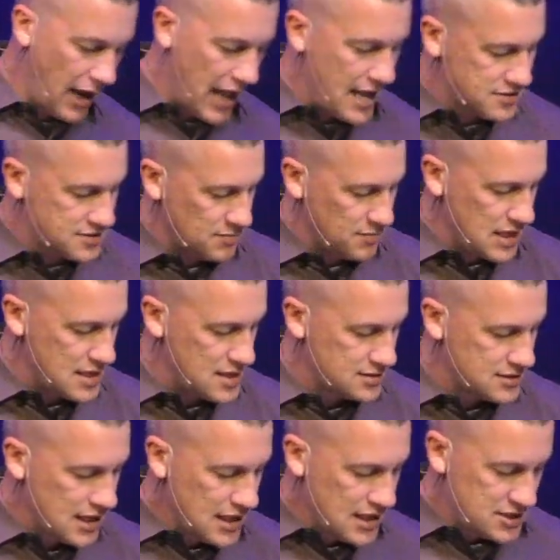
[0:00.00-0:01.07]
handsome he is,
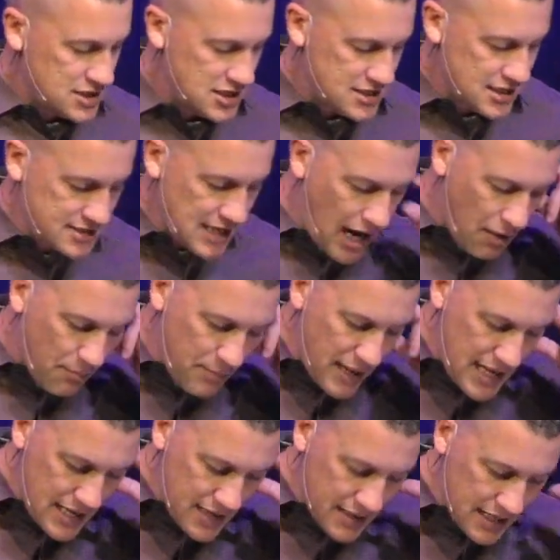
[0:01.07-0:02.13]
she says, our
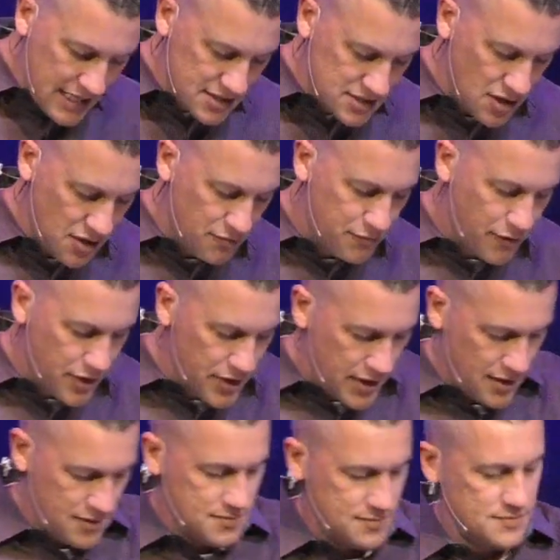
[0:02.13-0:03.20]
bed is
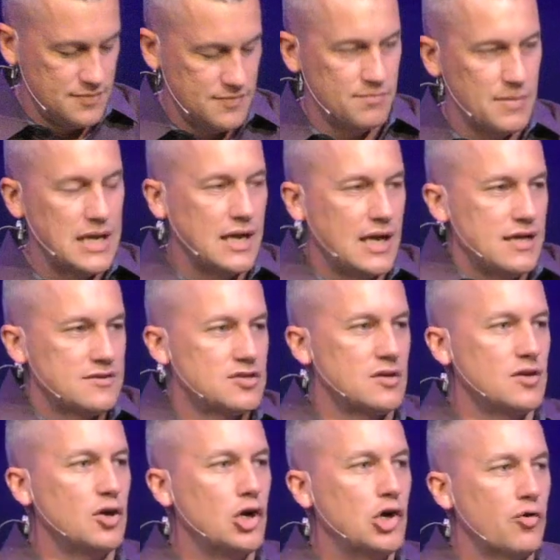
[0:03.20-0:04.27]
verdant, meaning it's
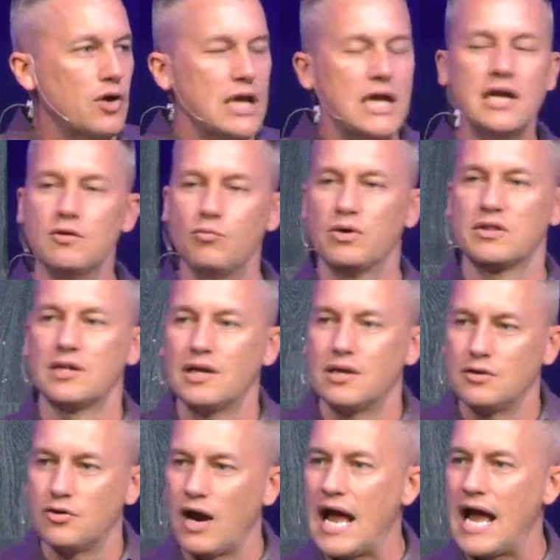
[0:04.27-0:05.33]
green with
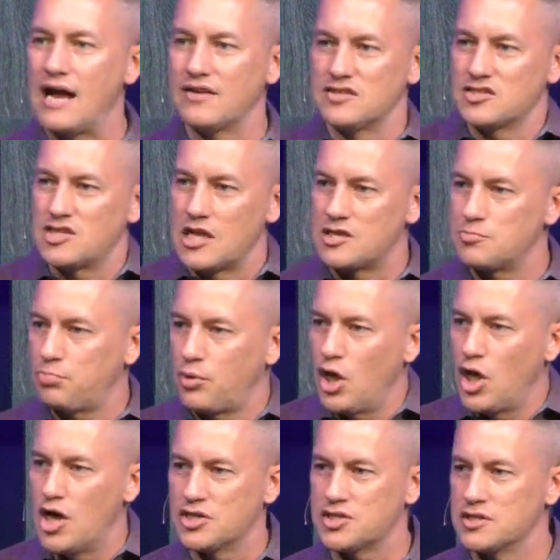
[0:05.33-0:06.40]
grass, it's
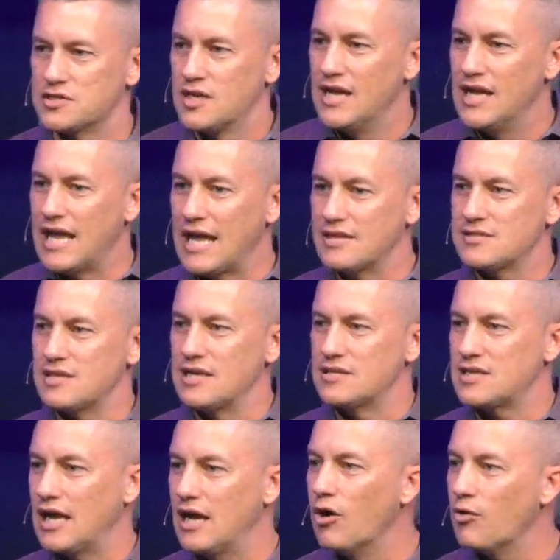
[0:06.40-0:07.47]
plush, it's
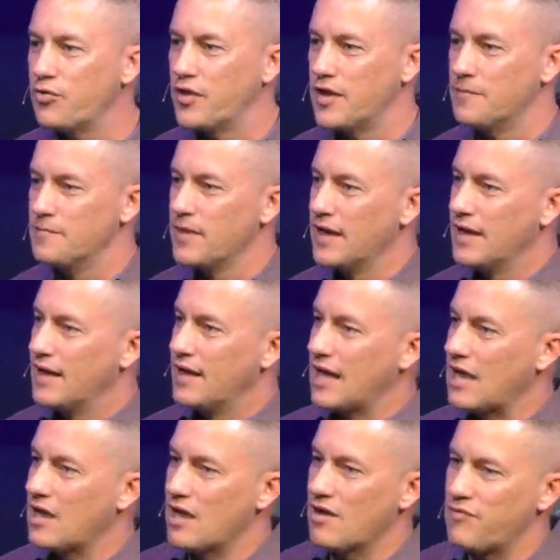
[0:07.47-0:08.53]
healthy.
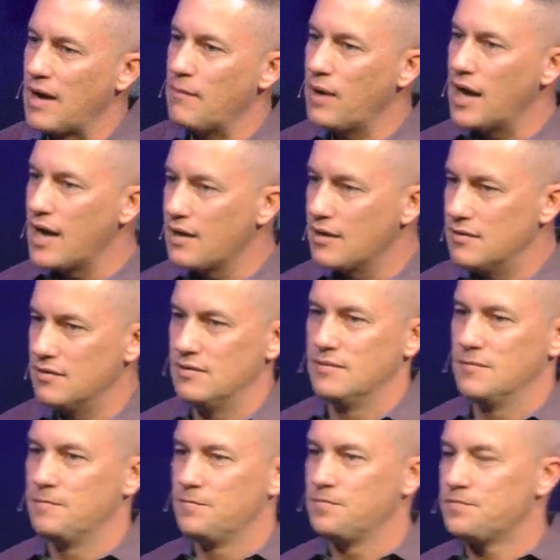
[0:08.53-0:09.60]
If I might,
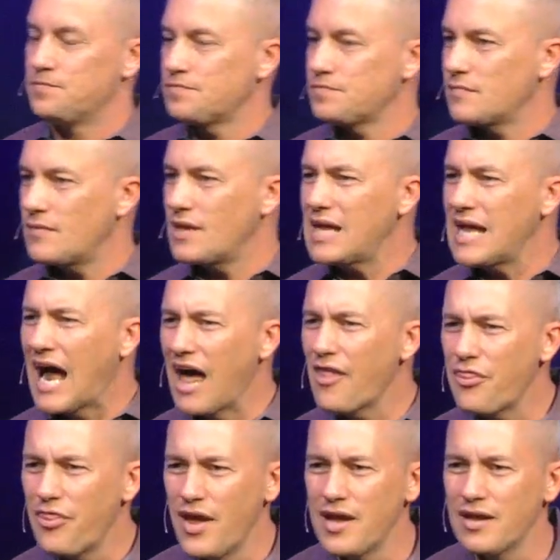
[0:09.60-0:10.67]
I
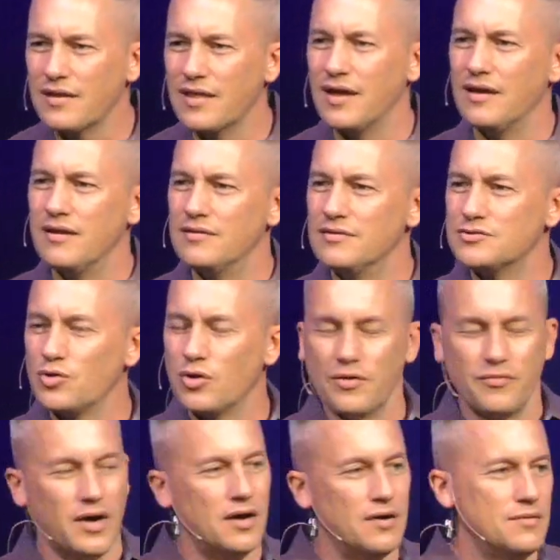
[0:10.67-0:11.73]
think that sort
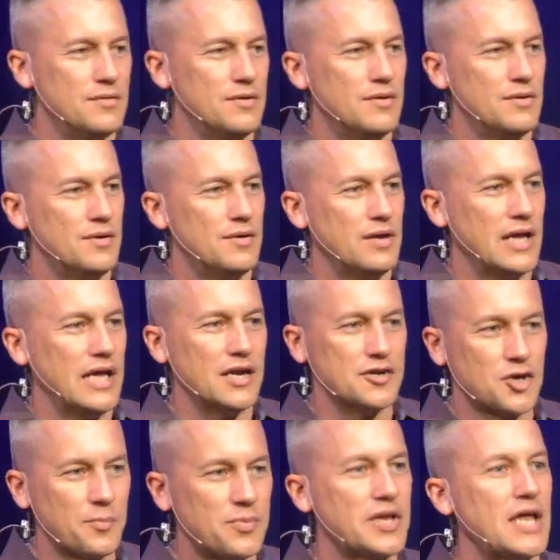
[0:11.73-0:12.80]
of an
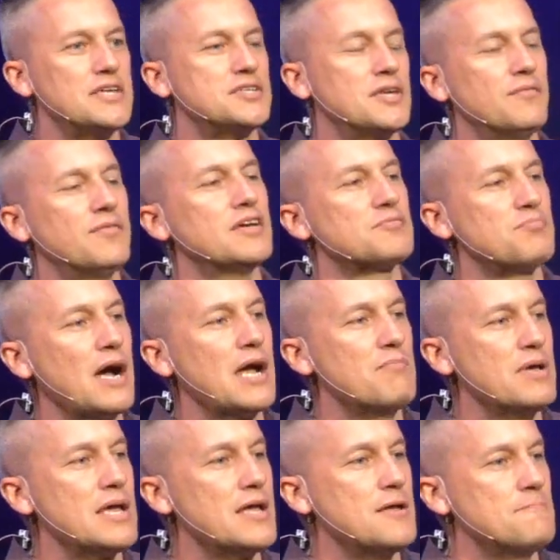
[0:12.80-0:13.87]
interpretation of this might
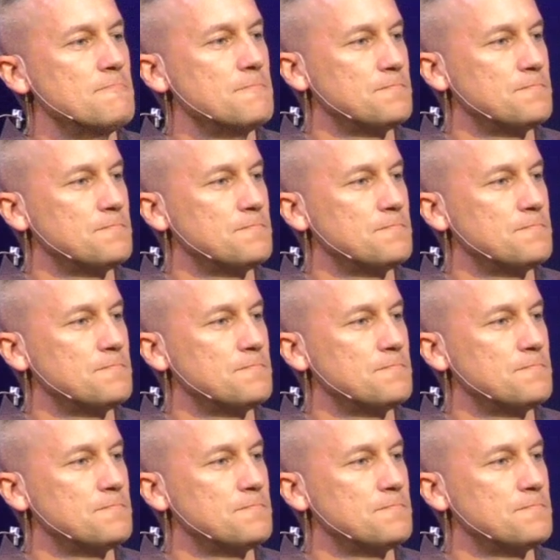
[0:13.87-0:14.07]
be,